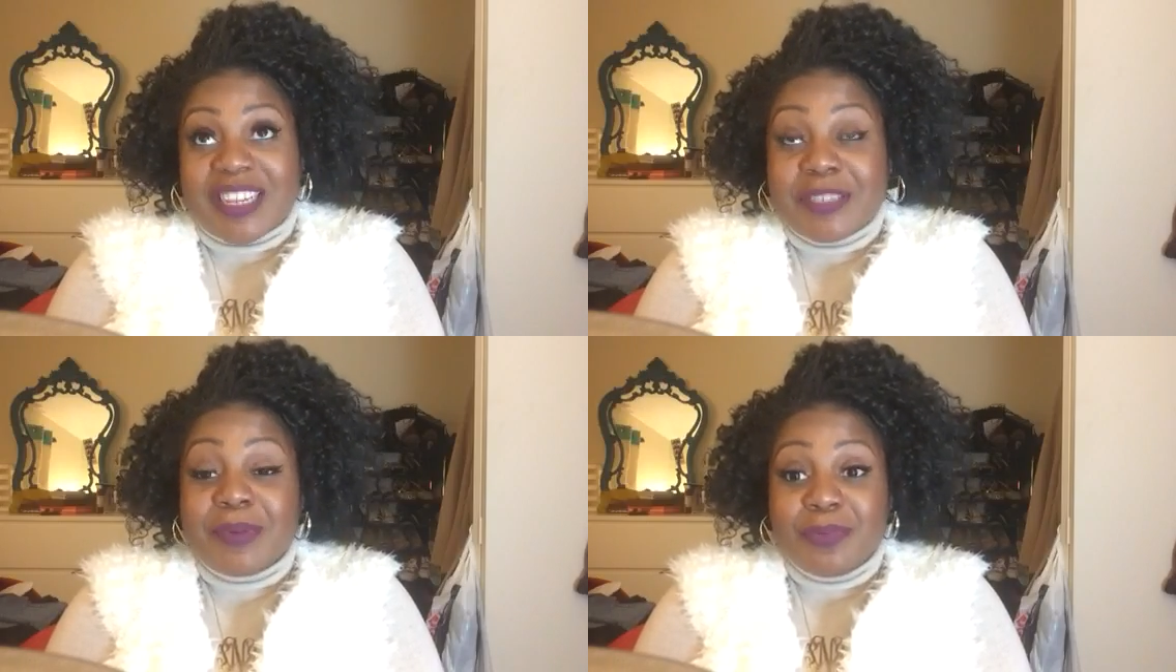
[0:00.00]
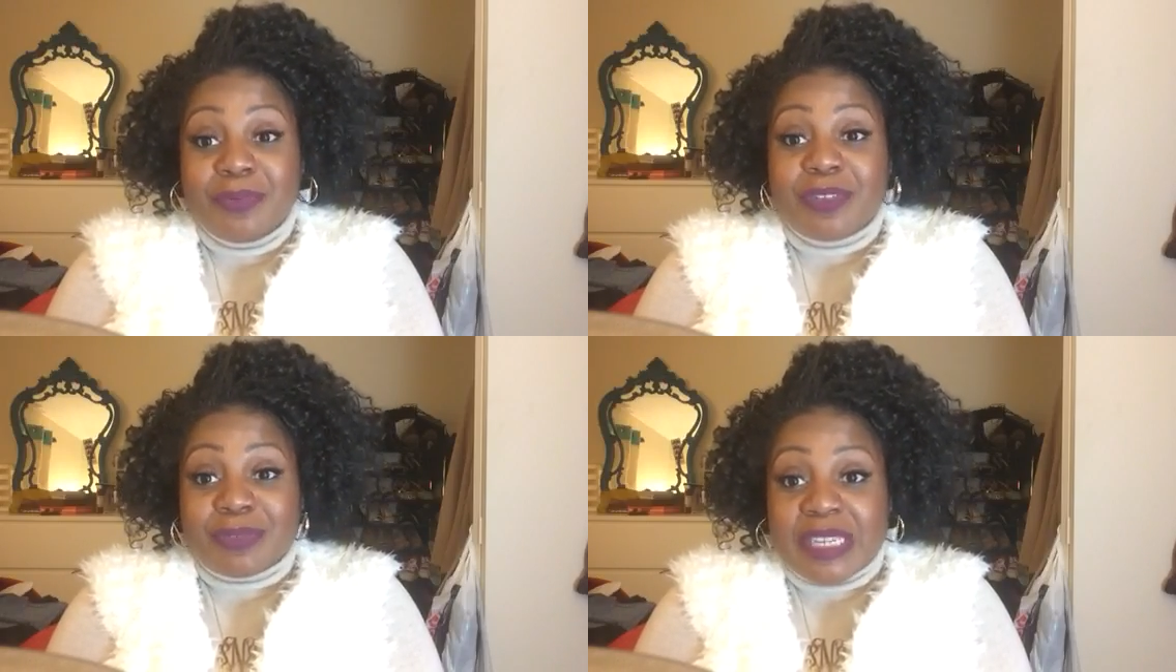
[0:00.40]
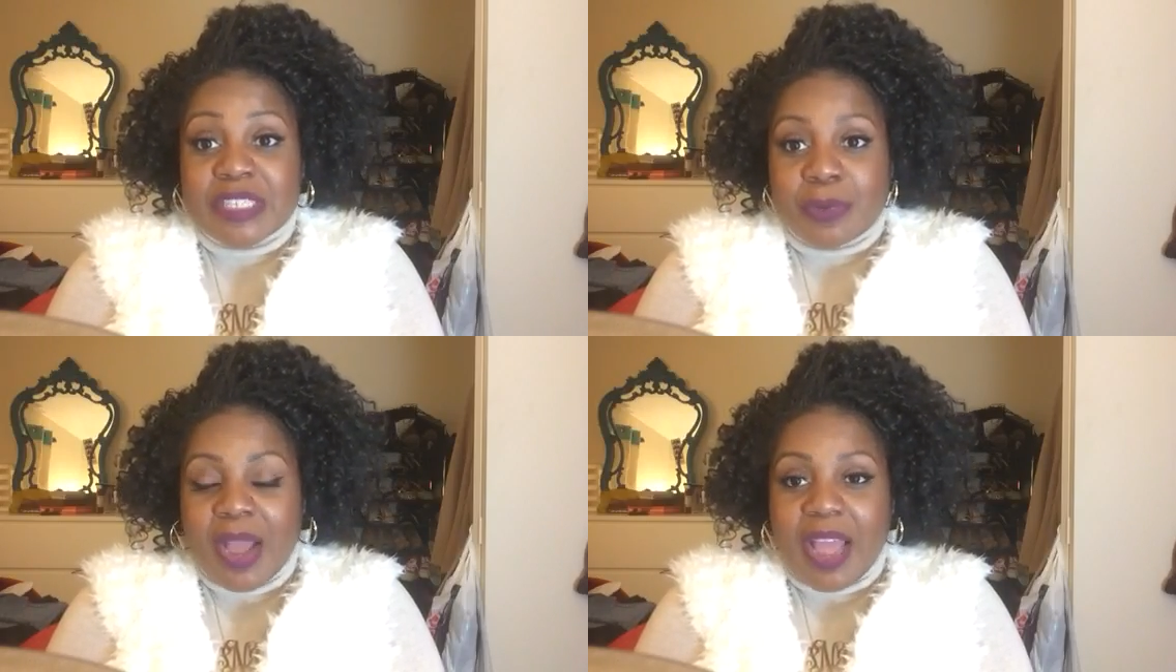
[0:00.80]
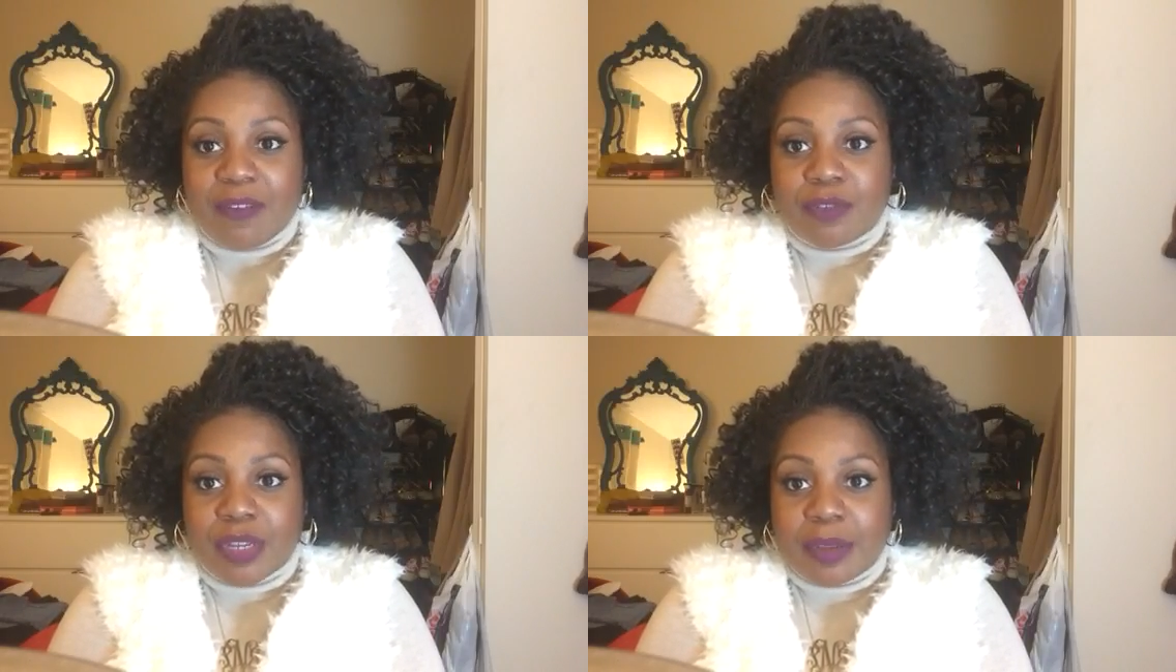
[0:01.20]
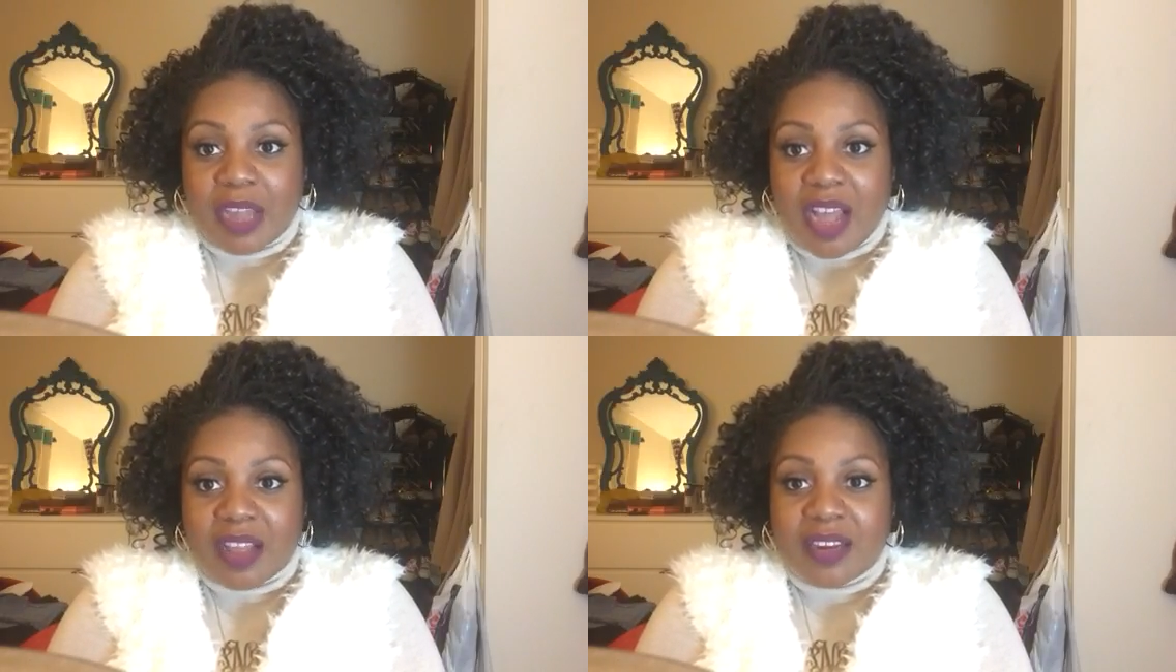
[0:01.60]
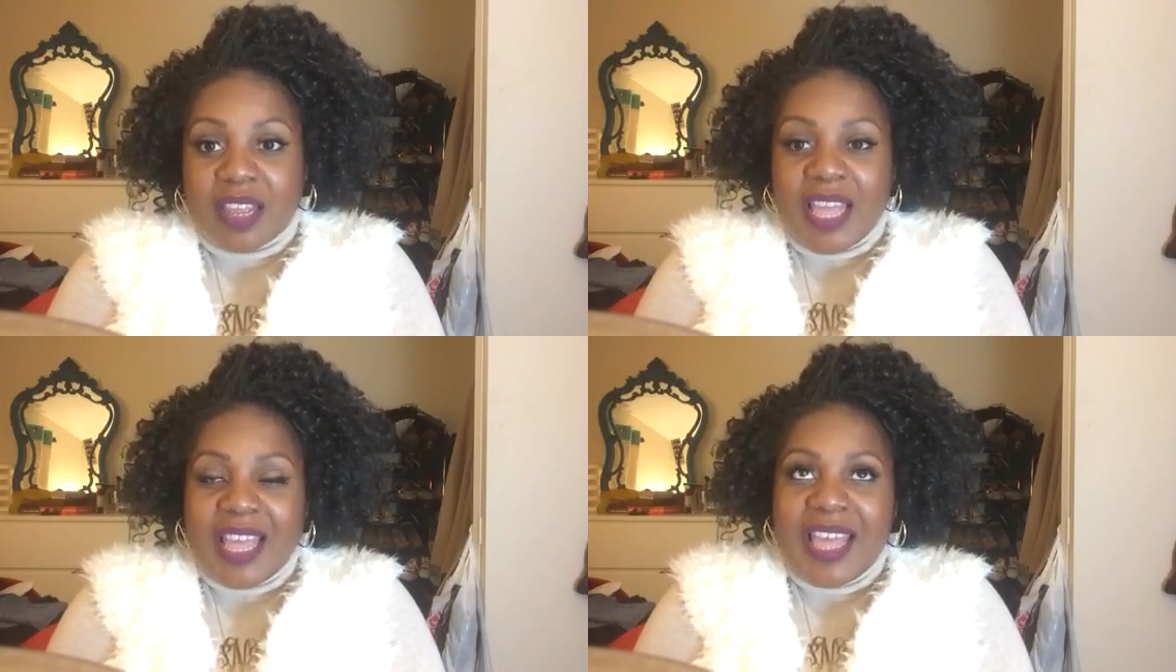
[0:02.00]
that's been the reason why I haven't really gone.